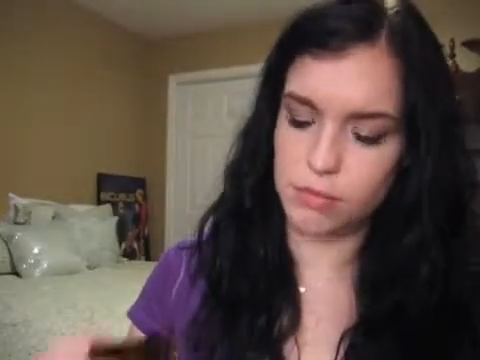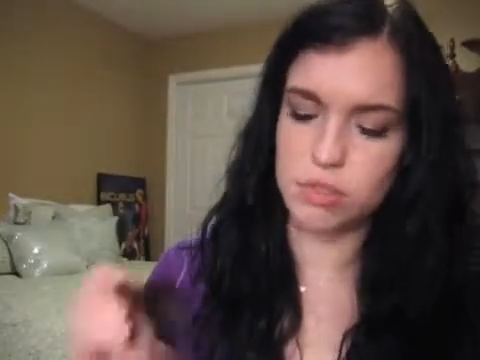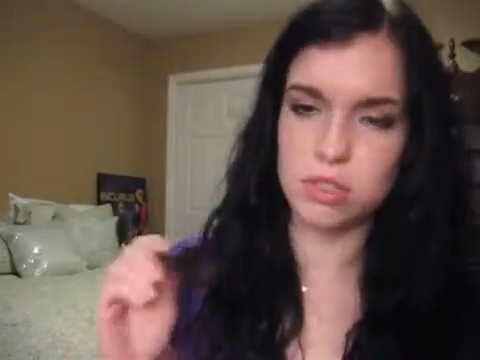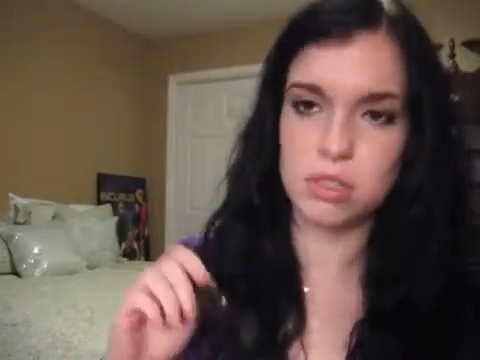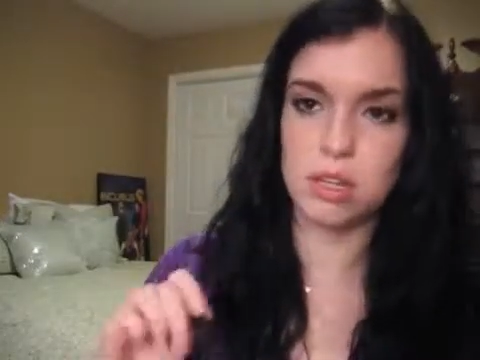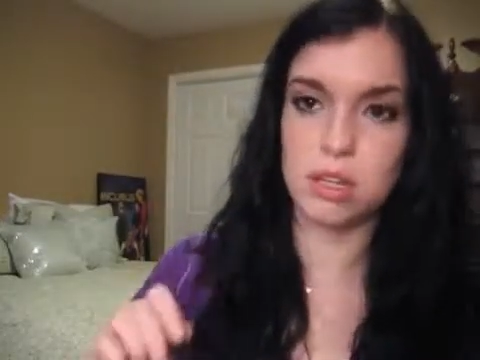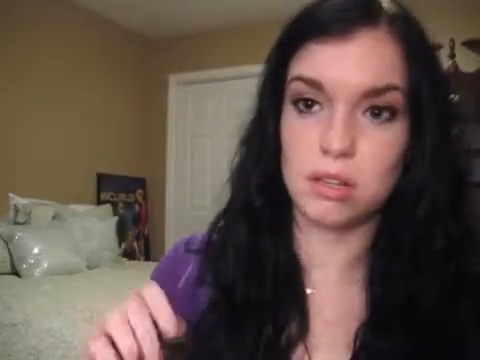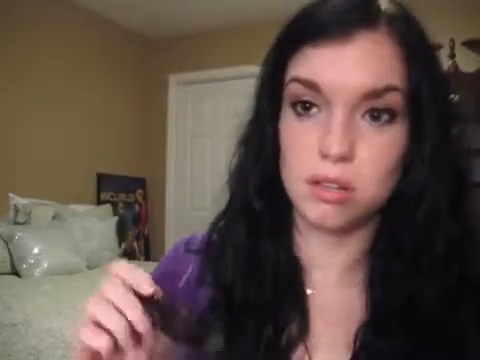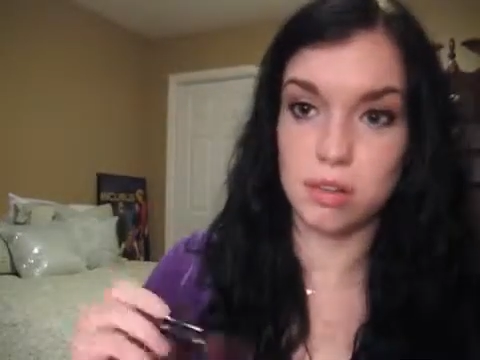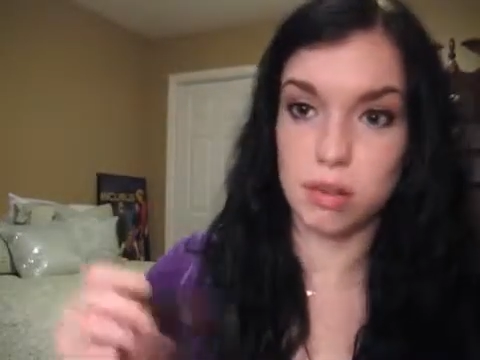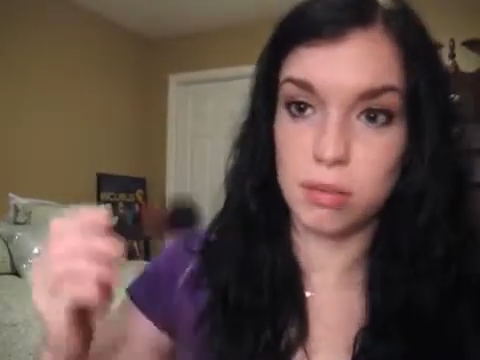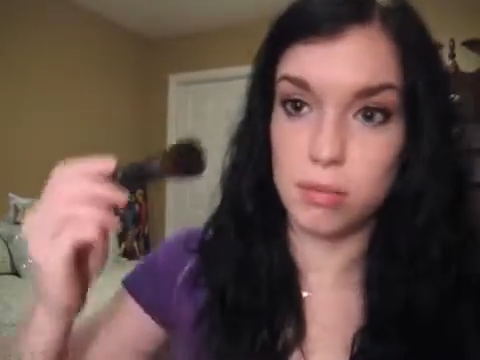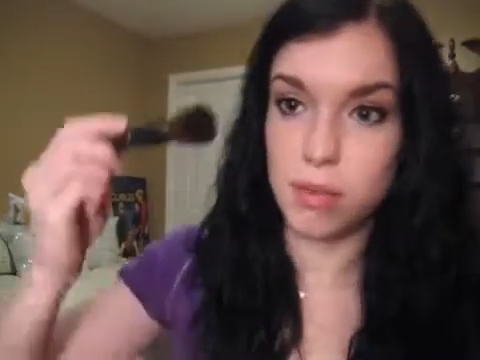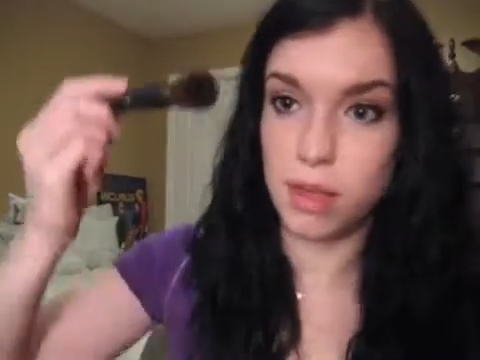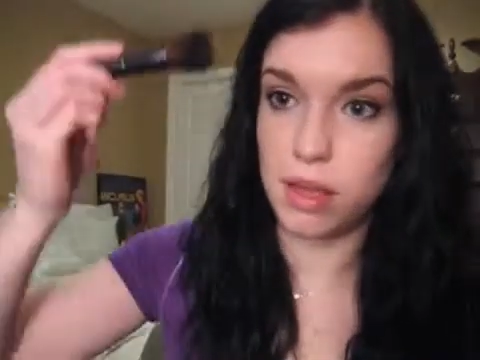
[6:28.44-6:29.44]
Just get a
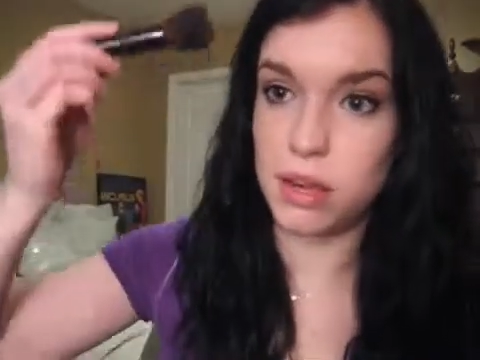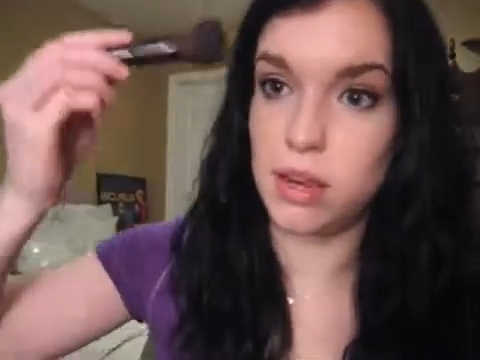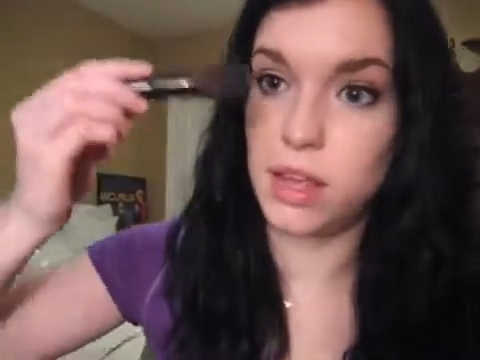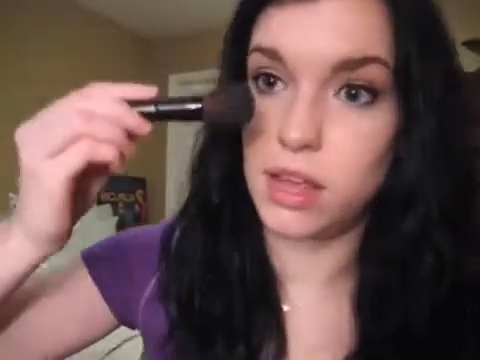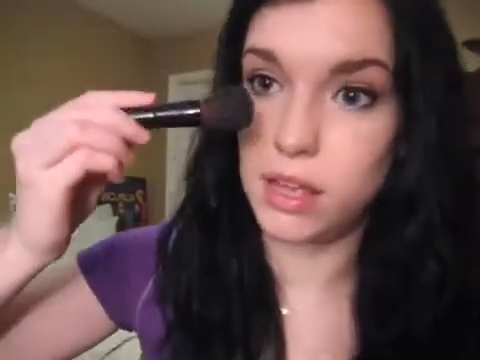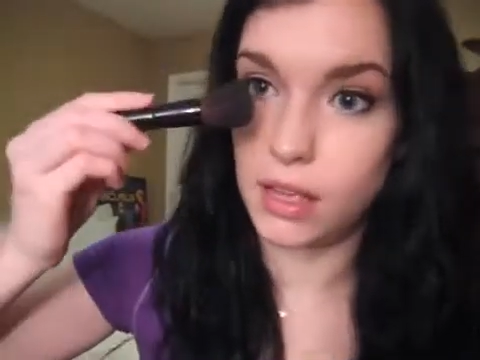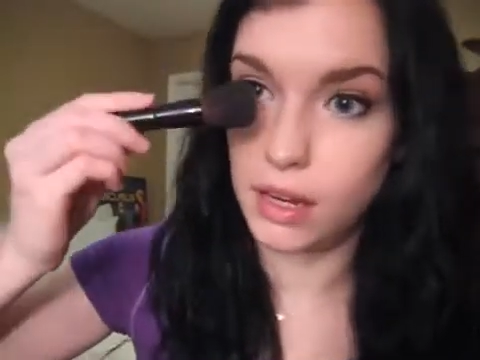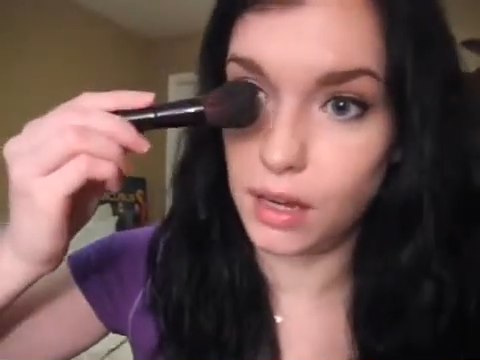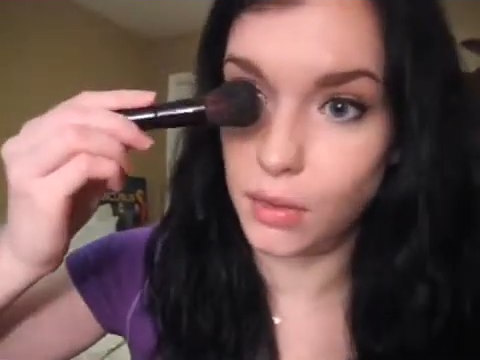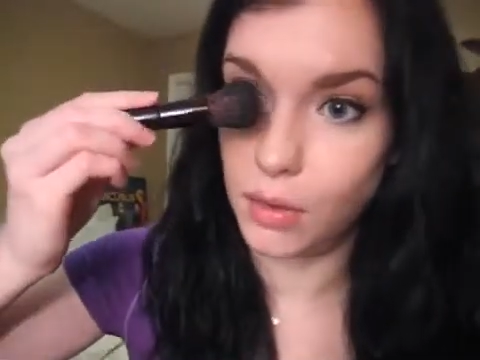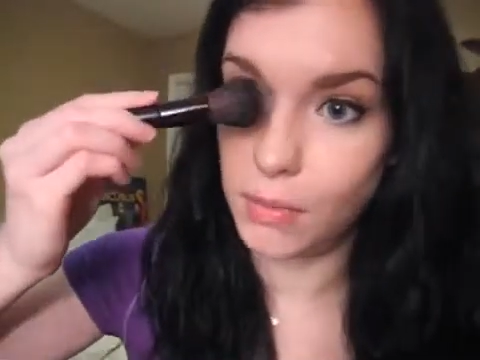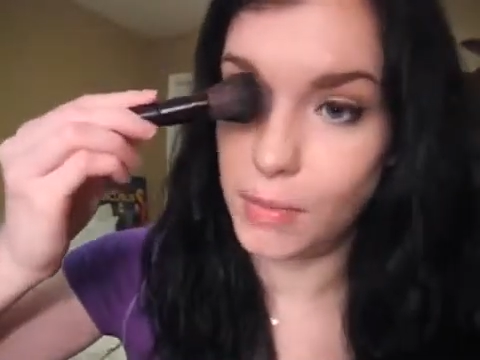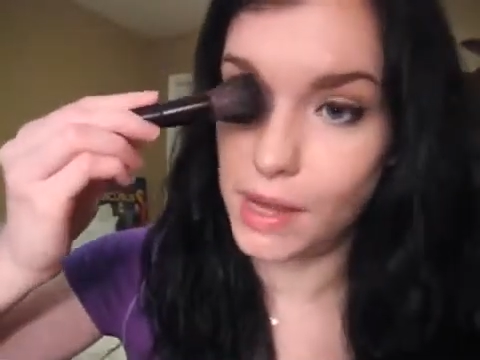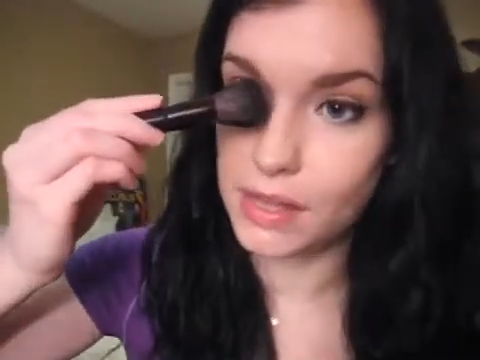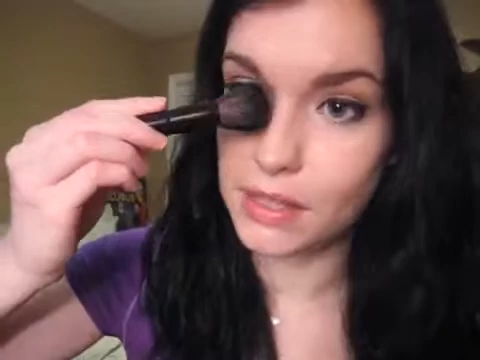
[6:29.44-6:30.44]
little bit, and you
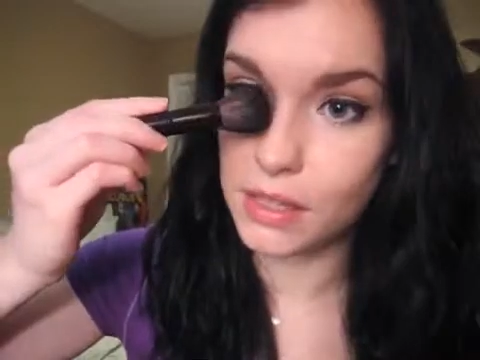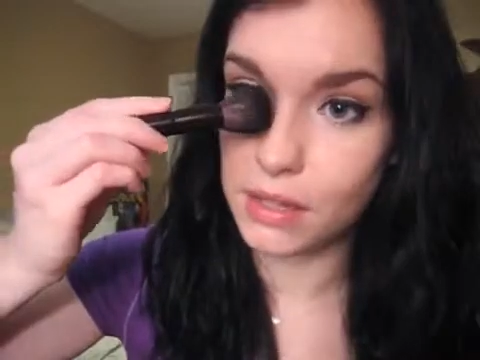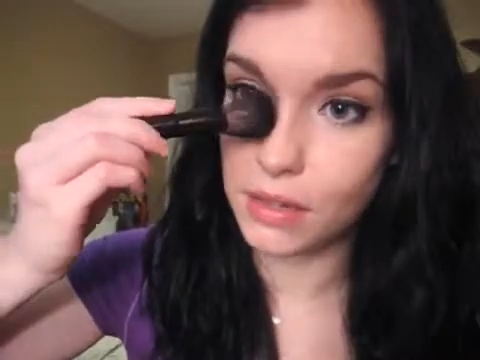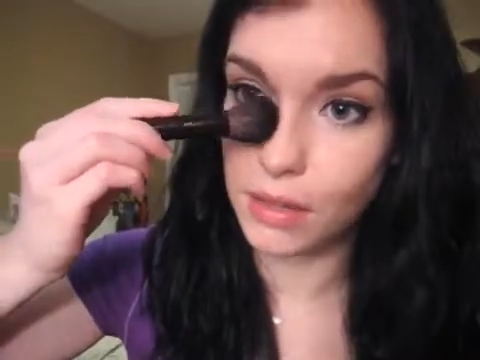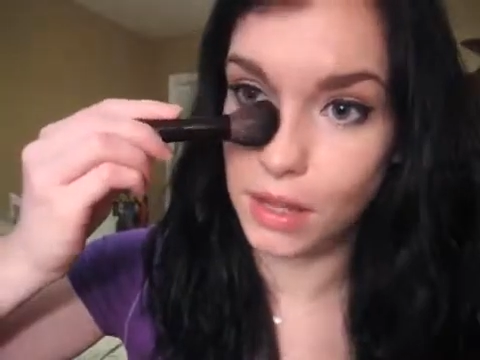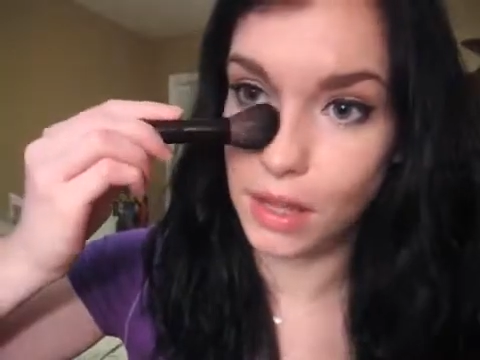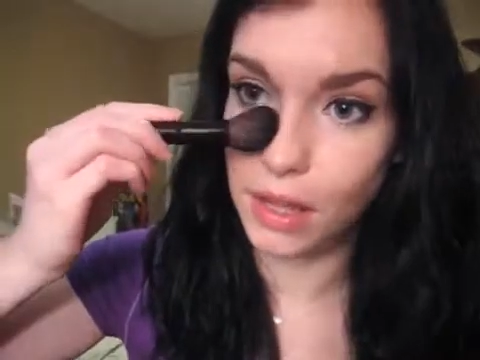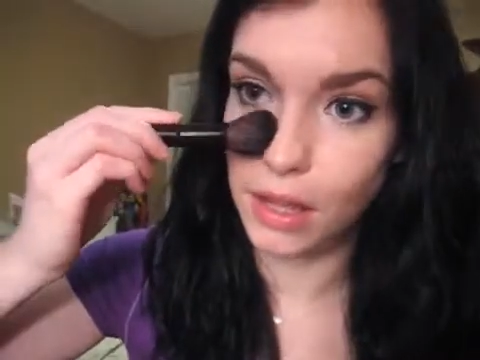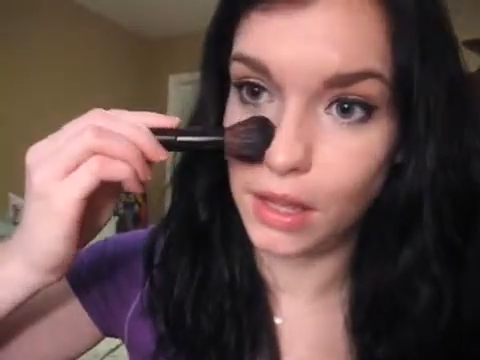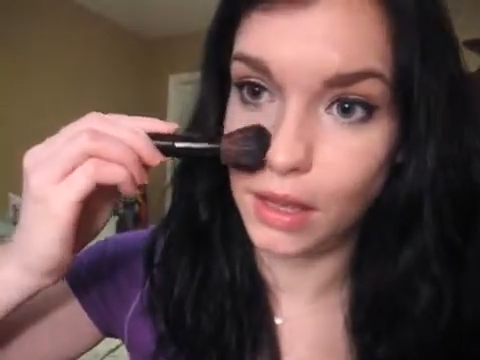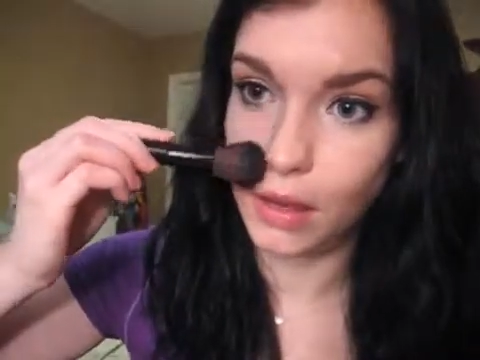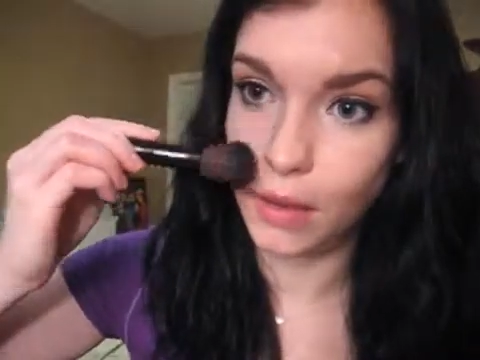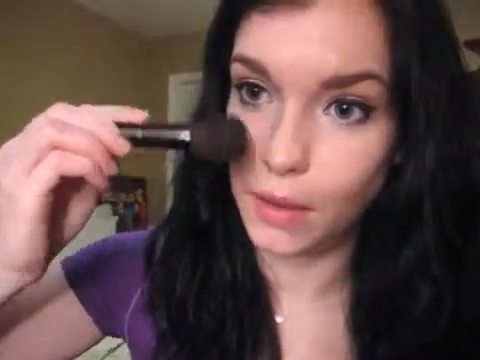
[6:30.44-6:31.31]
would basically